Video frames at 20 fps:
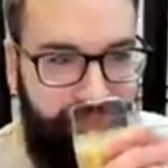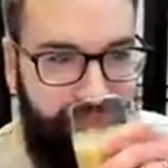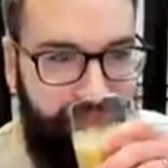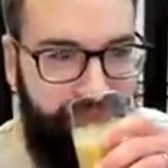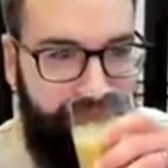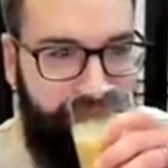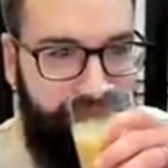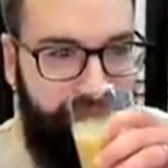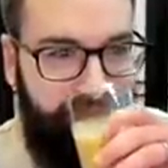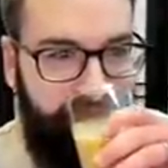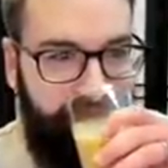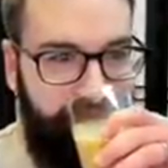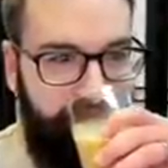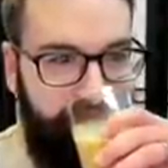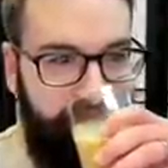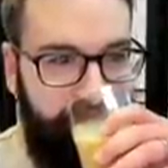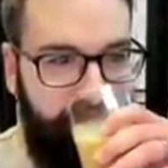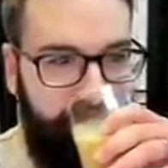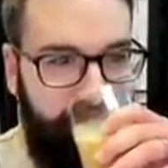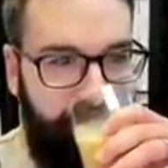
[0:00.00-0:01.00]

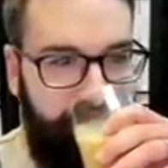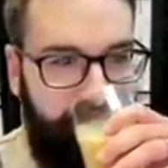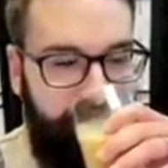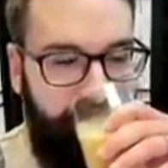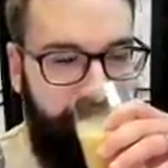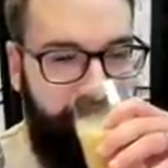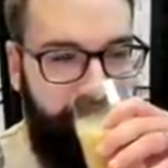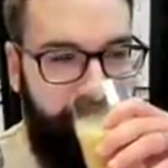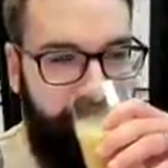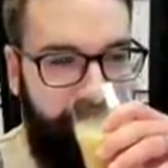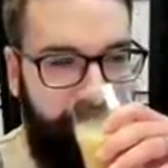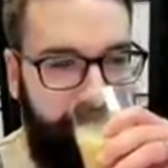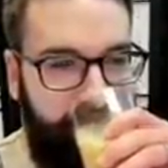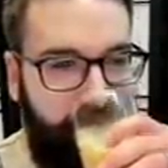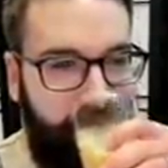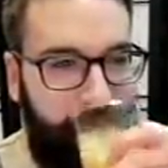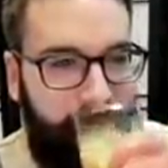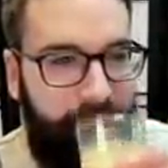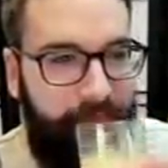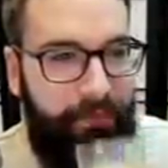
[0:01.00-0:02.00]

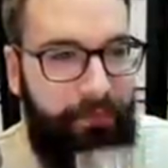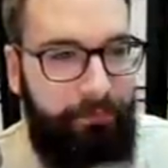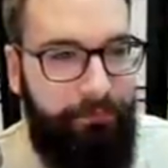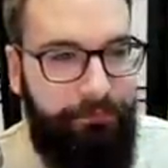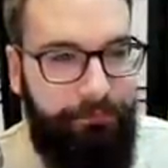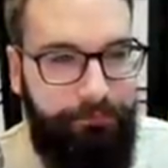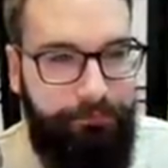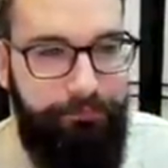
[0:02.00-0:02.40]
(silent)